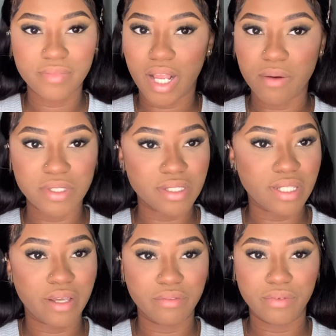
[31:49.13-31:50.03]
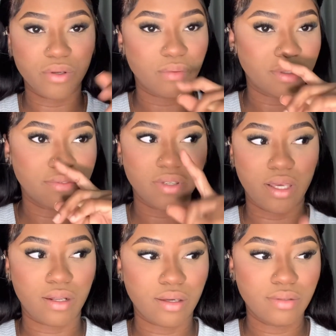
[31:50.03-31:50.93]
I was just like, you know what,
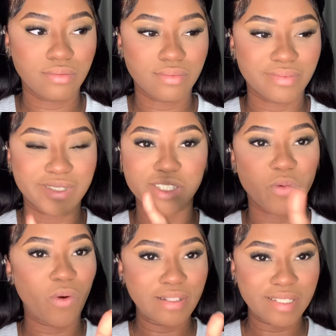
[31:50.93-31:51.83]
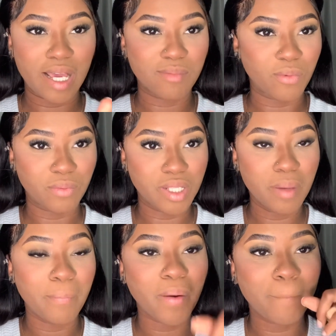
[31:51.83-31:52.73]
forget it. This is a one-time only,
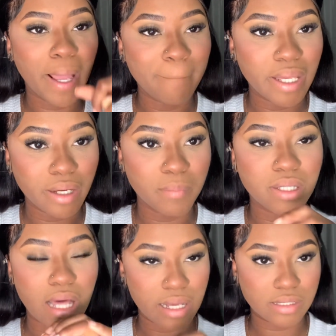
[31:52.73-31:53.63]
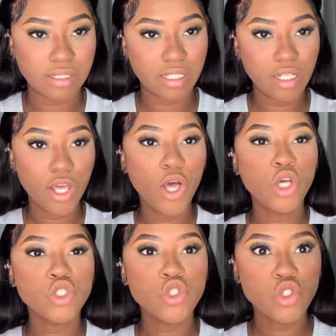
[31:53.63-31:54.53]
but my makeup lasted
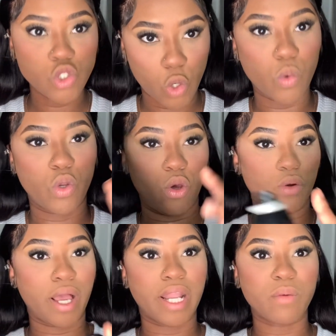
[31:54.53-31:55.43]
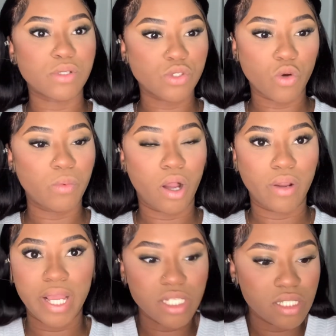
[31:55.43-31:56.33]
so long, and I was so proud.
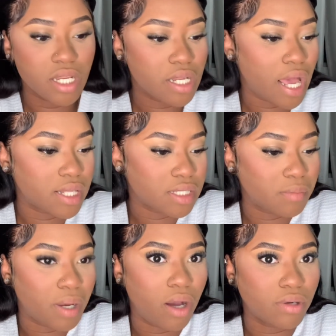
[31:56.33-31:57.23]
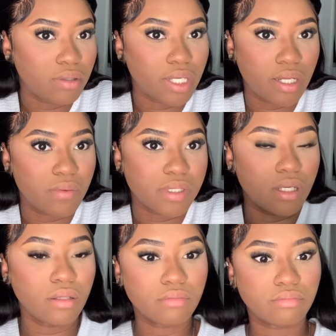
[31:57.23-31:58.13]
I just needed to add some powder, and that was it.